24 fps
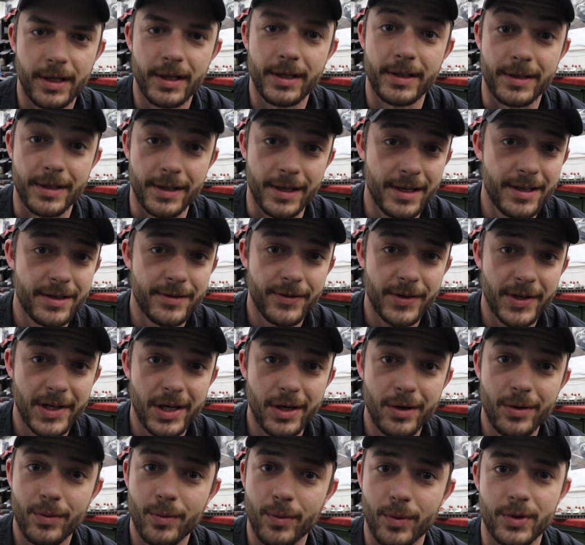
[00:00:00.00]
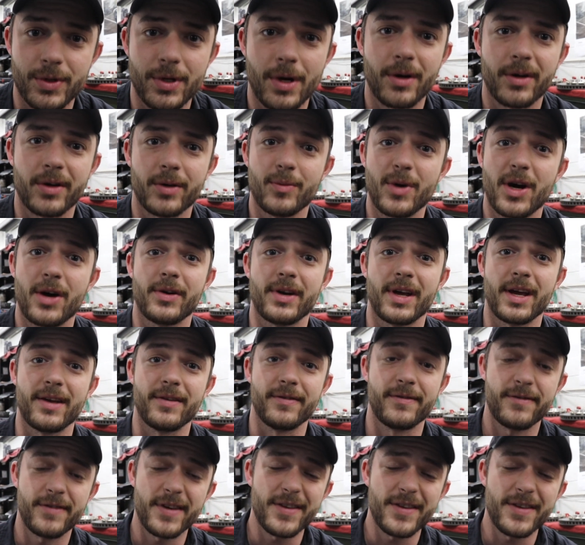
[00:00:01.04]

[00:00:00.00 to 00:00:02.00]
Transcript: In today's video, we're talking about a